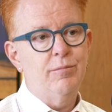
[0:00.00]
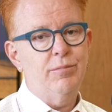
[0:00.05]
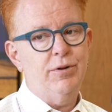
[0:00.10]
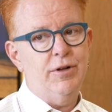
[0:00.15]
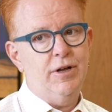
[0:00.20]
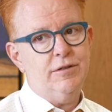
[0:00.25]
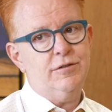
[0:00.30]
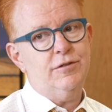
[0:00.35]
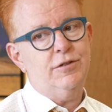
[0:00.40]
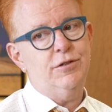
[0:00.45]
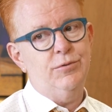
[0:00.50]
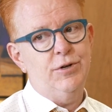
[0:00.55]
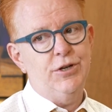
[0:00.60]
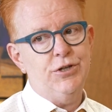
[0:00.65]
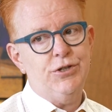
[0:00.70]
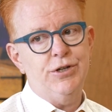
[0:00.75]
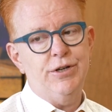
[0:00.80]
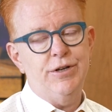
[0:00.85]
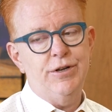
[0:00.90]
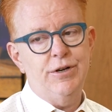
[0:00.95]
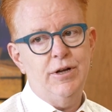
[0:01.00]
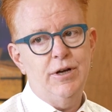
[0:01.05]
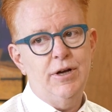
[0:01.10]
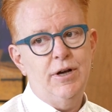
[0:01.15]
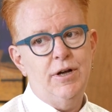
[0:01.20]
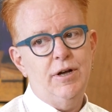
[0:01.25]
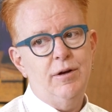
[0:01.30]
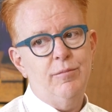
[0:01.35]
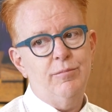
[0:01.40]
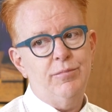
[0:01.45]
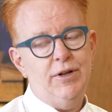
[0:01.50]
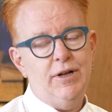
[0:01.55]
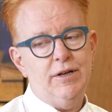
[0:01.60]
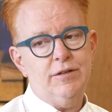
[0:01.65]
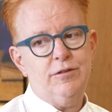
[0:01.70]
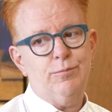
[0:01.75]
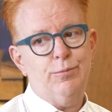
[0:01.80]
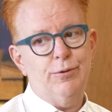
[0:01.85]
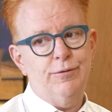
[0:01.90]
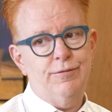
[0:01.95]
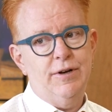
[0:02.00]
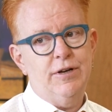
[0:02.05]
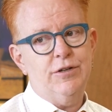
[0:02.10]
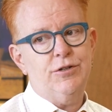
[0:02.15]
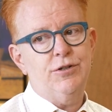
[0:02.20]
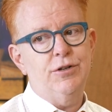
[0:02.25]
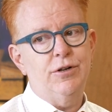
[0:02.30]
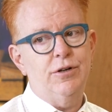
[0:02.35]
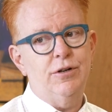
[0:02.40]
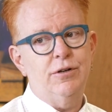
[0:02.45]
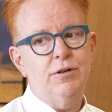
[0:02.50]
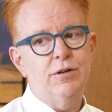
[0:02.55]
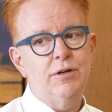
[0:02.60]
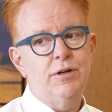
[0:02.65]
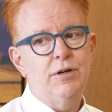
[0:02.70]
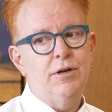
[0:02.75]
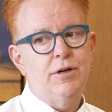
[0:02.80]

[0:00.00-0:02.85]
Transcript: plus tuition, plus professional